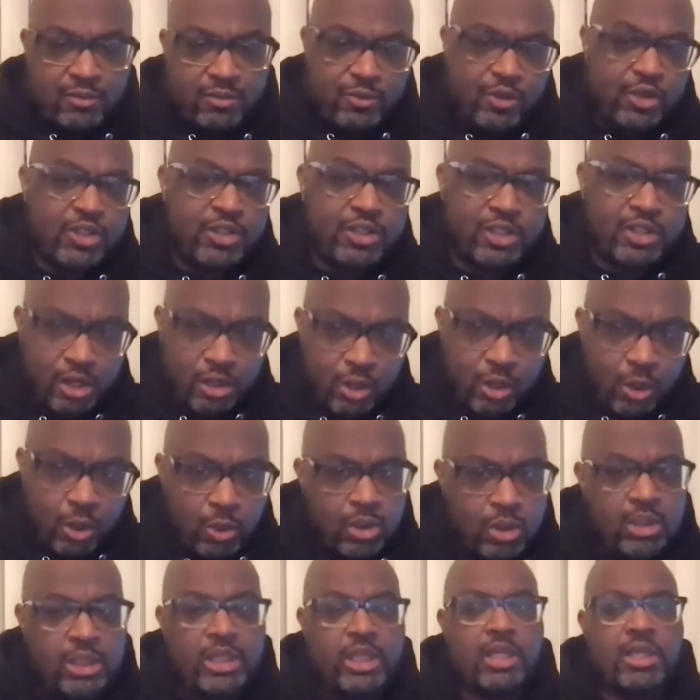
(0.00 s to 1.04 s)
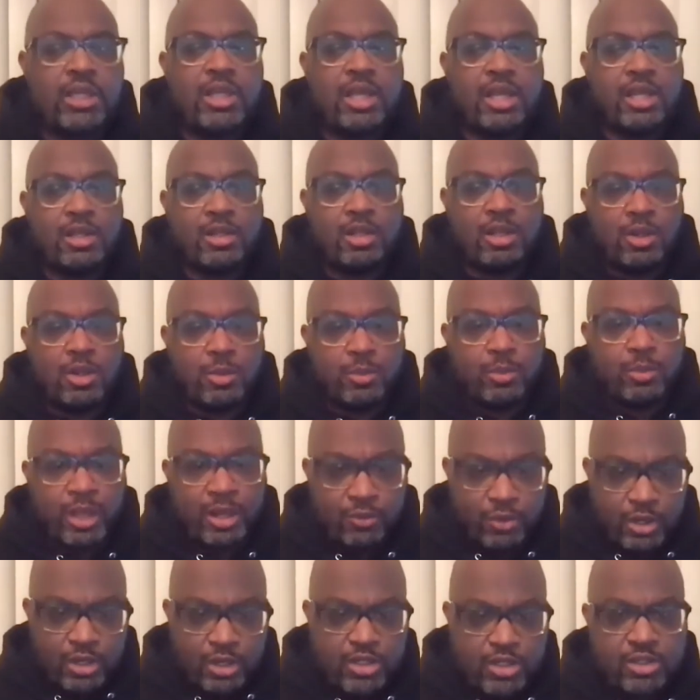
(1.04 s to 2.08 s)
First start locally, then you know play
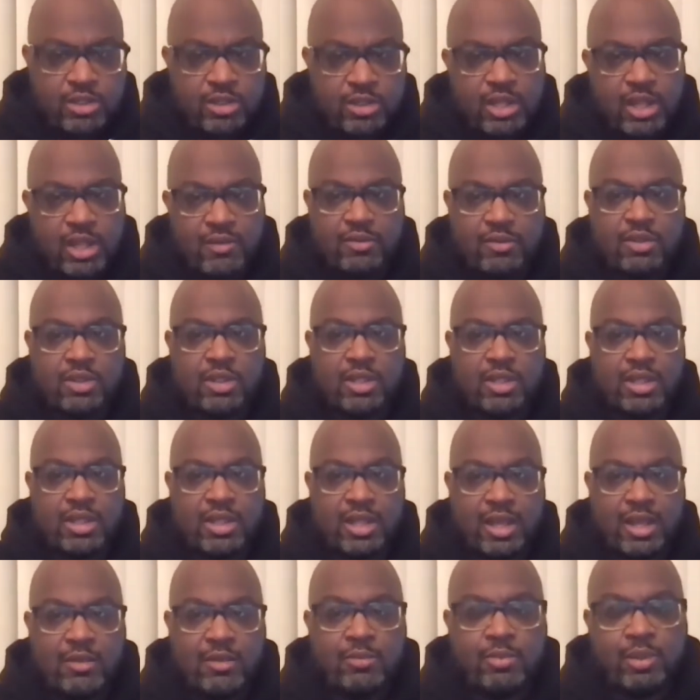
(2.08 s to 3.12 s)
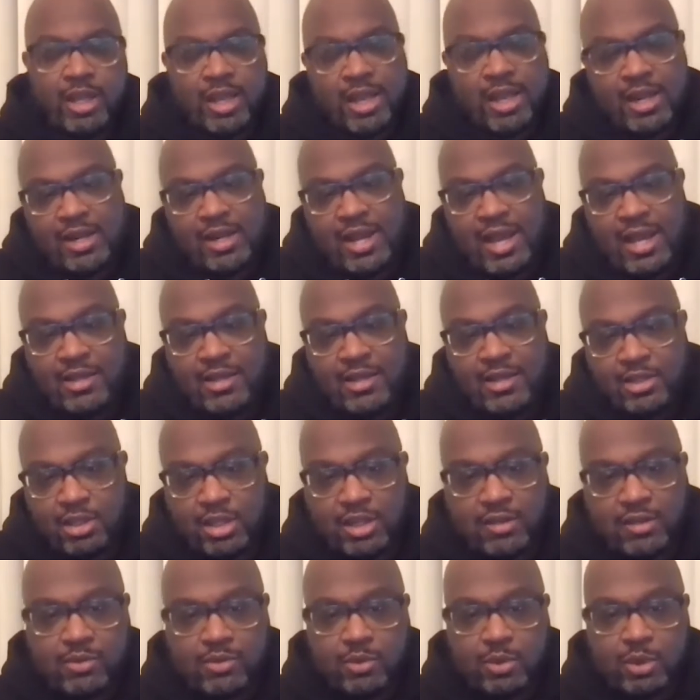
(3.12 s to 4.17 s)
regional level, and then play at a national level.